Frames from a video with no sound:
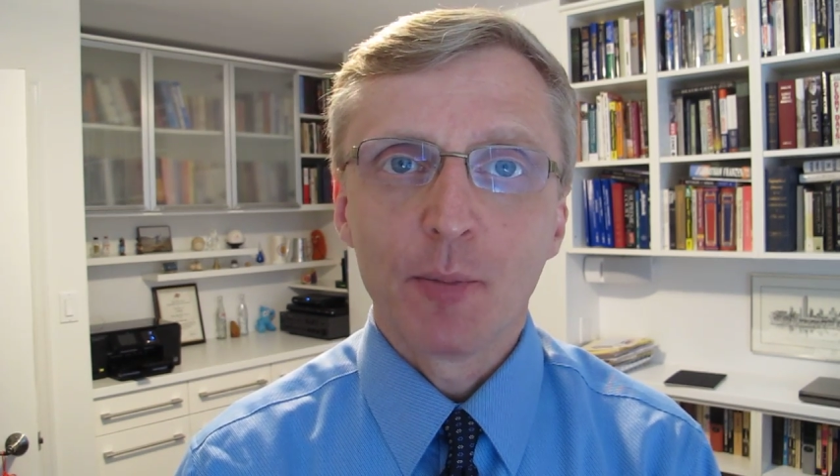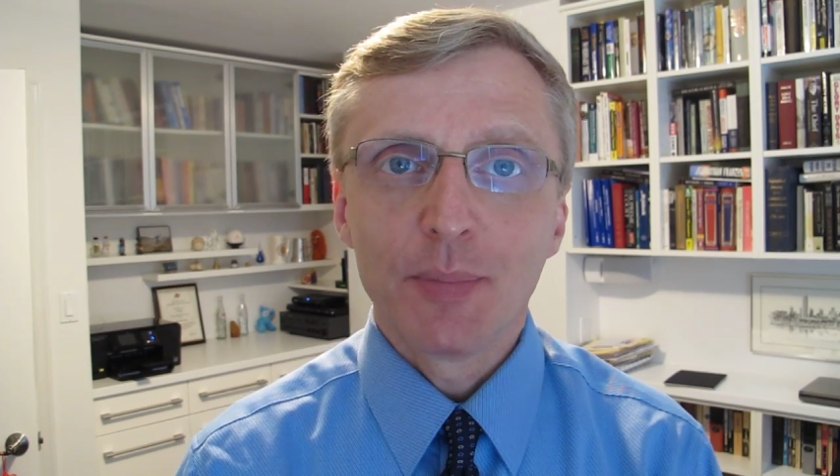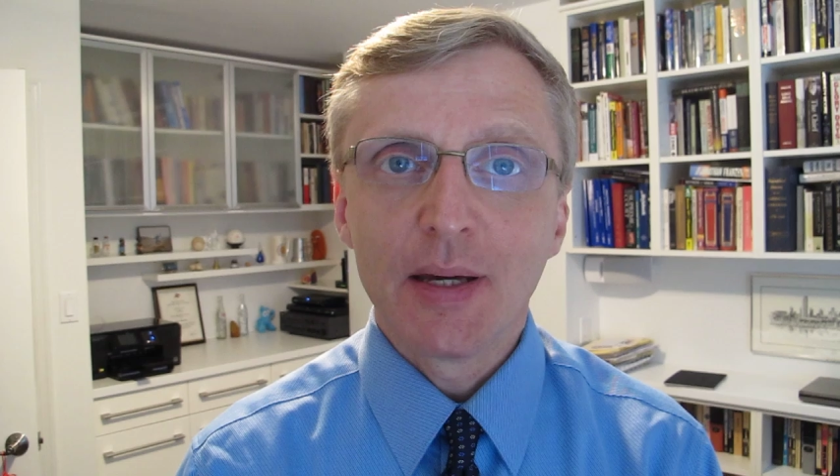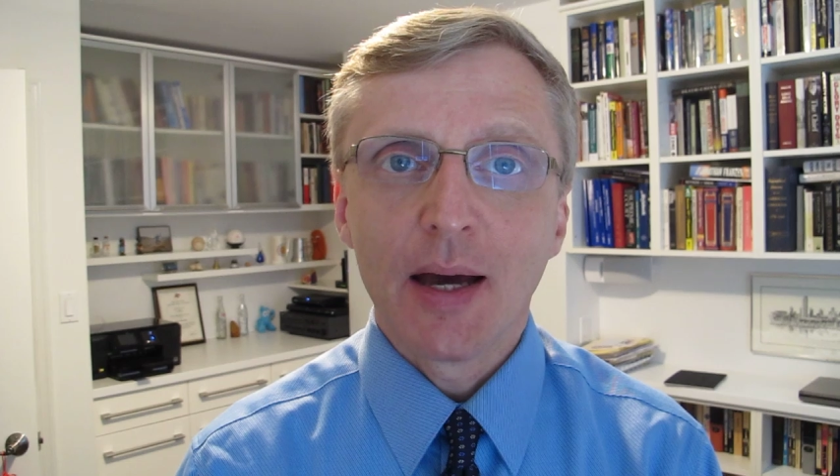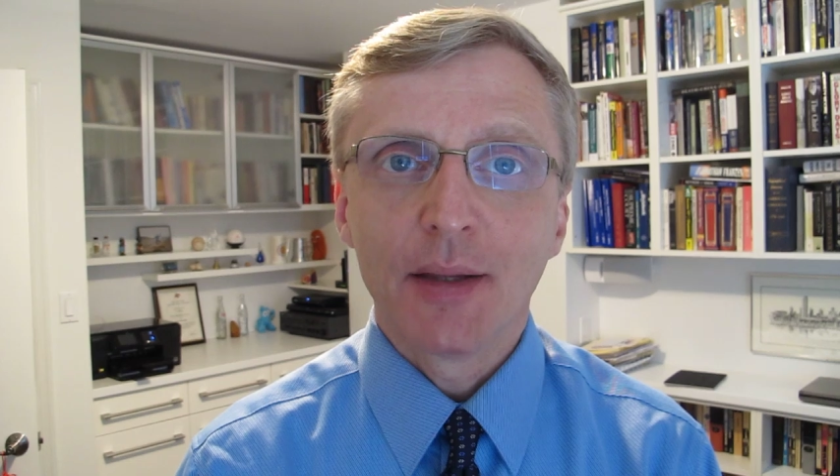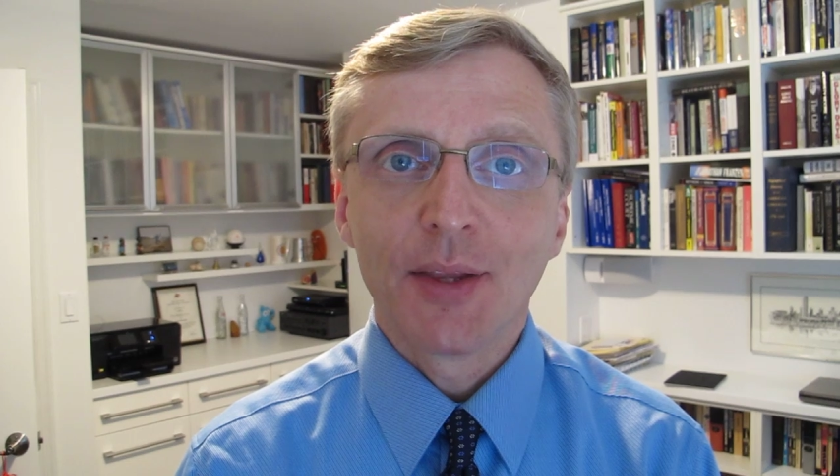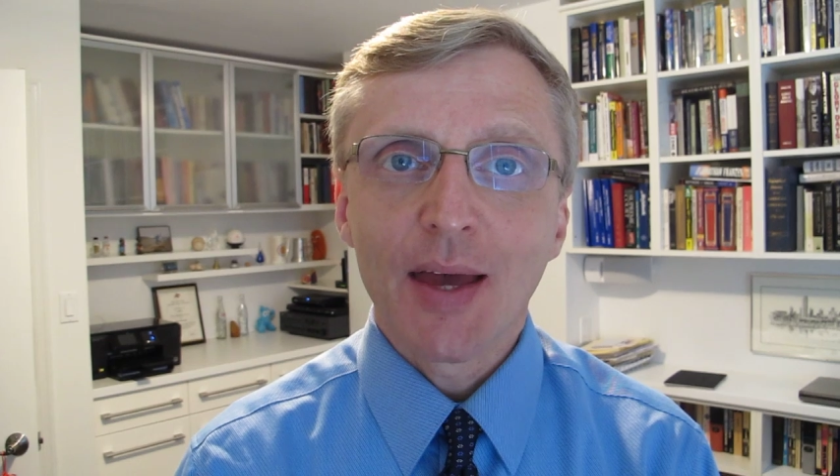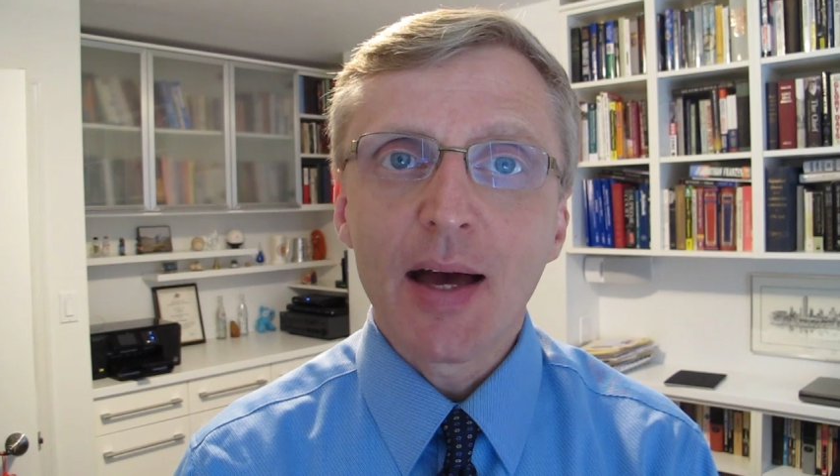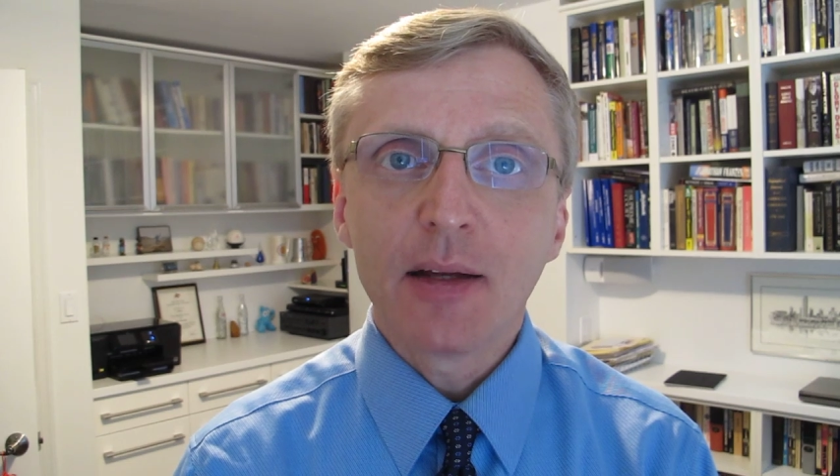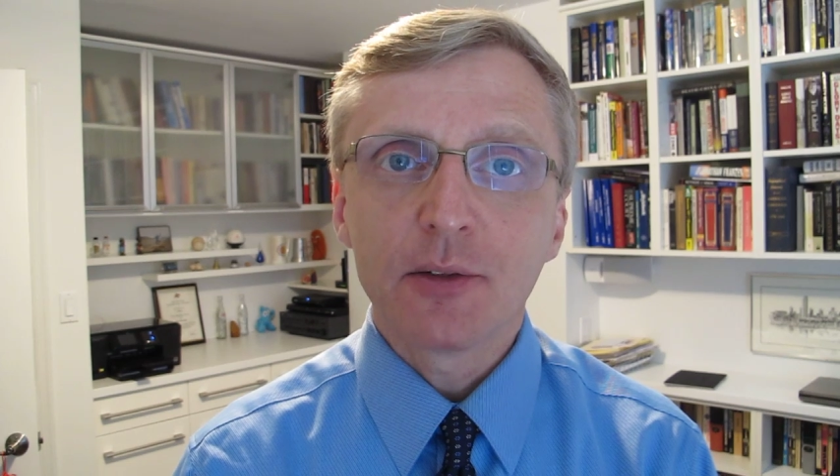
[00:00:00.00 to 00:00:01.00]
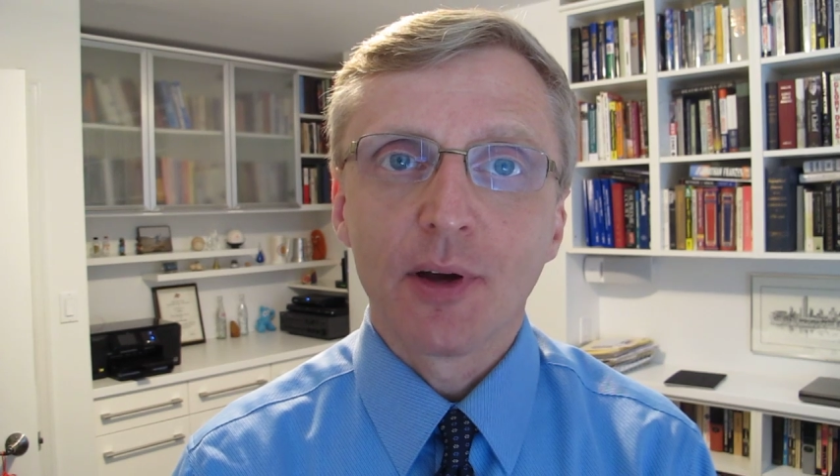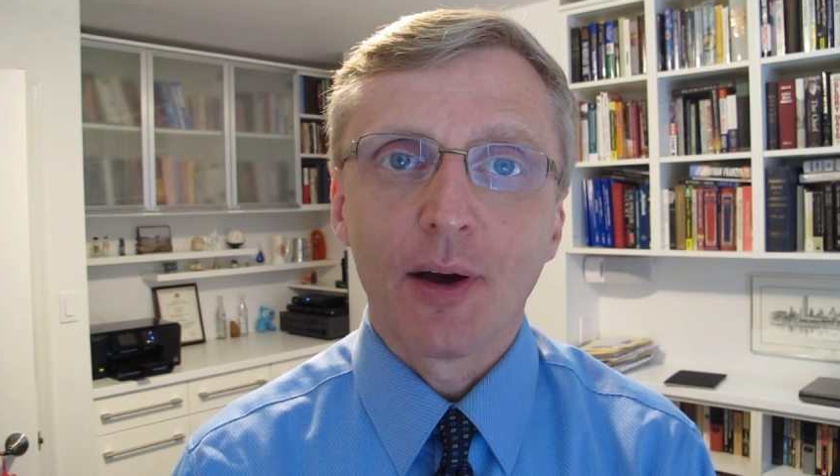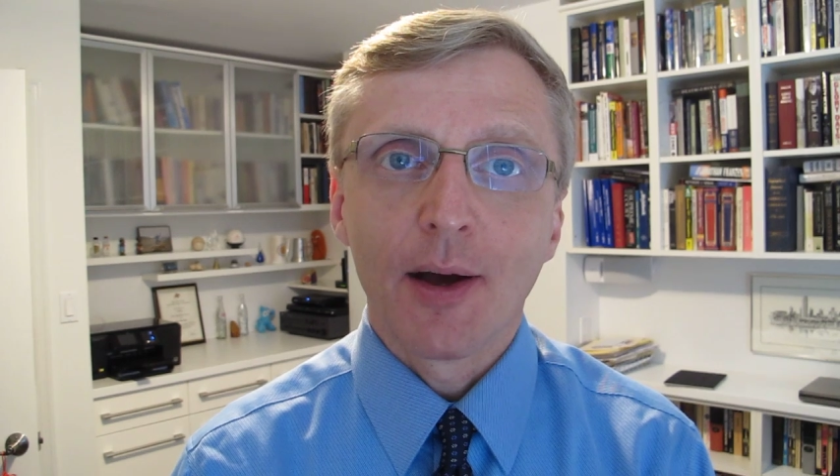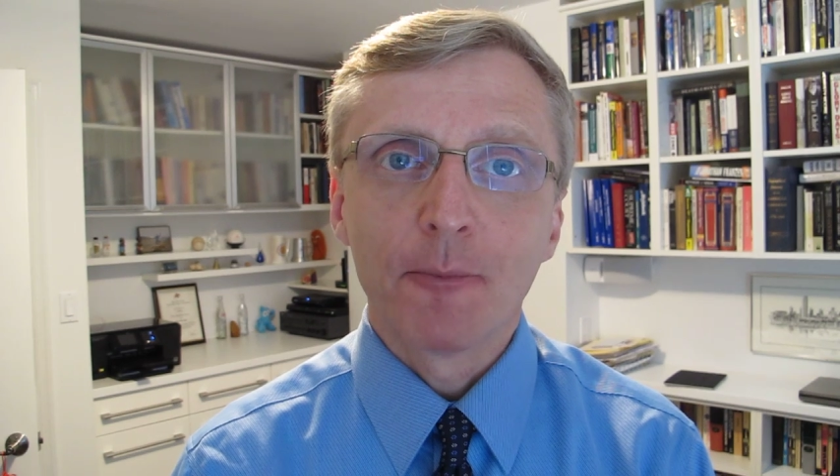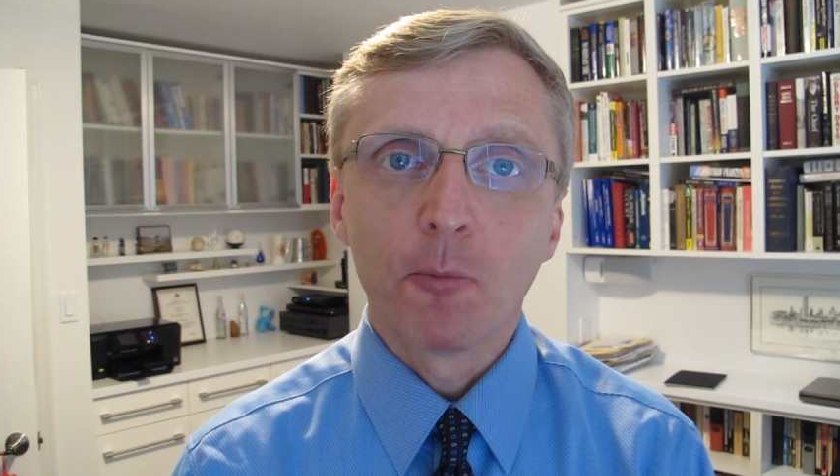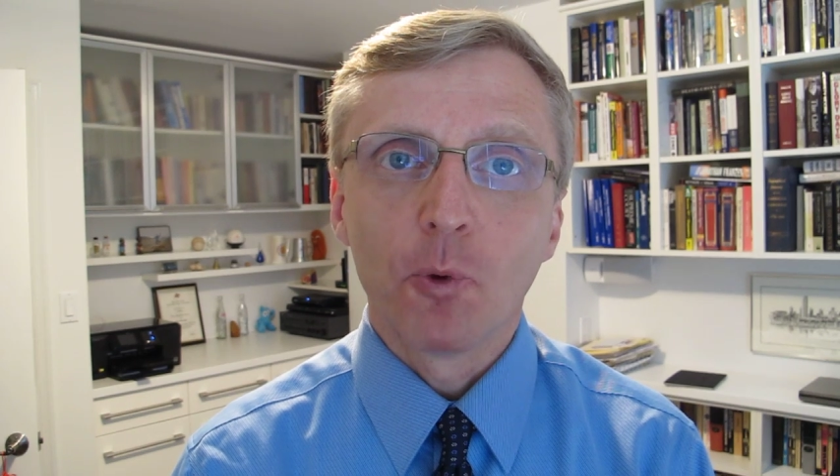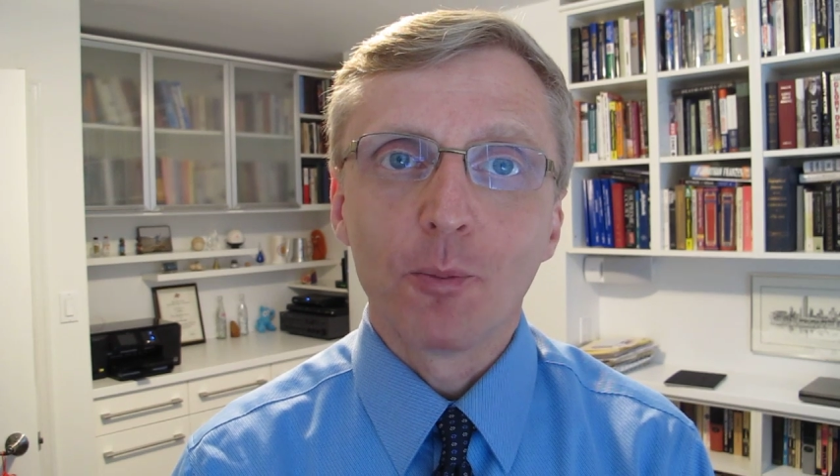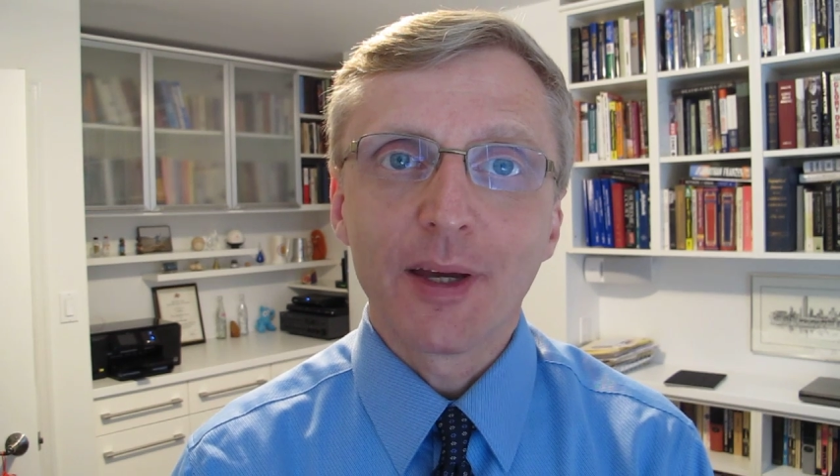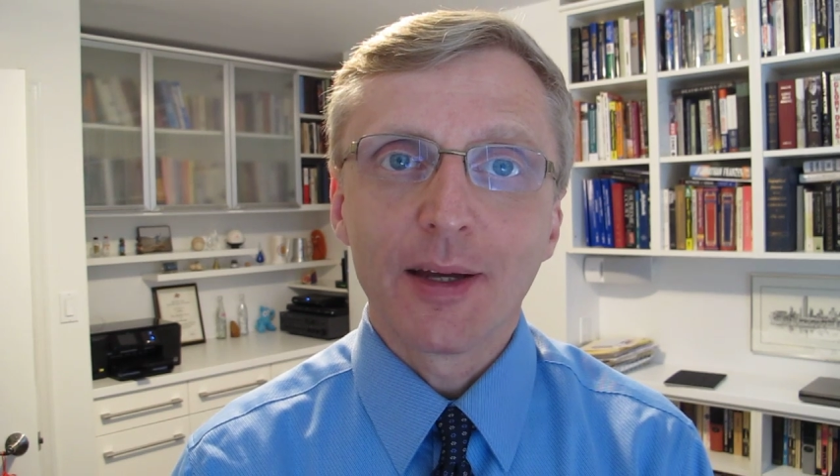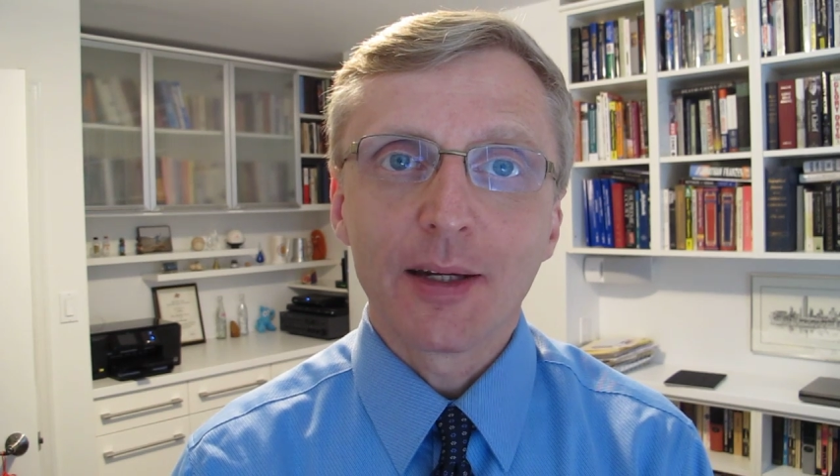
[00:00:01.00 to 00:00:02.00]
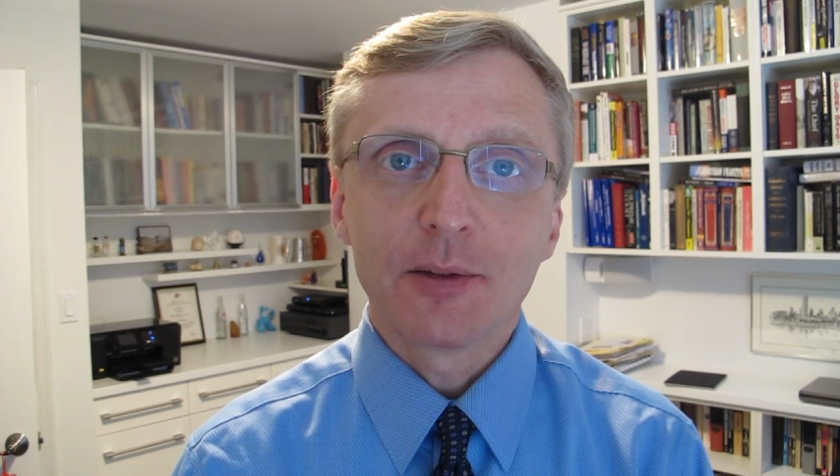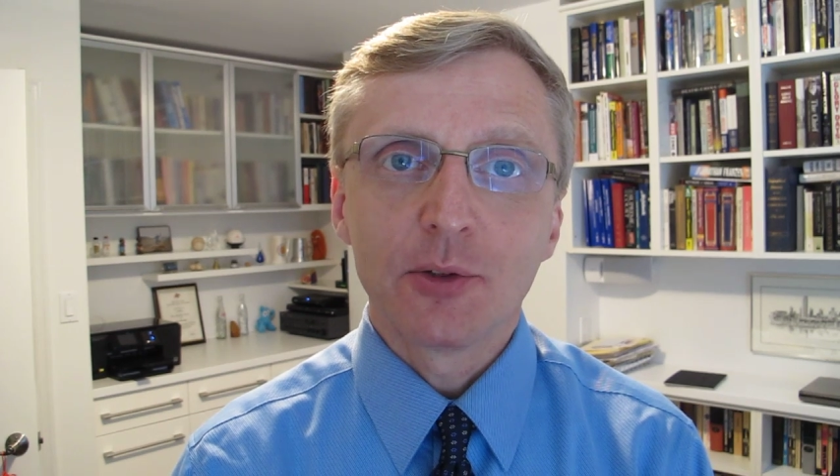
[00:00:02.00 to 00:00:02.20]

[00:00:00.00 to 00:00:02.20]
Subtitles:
Beyond that, we'll be getting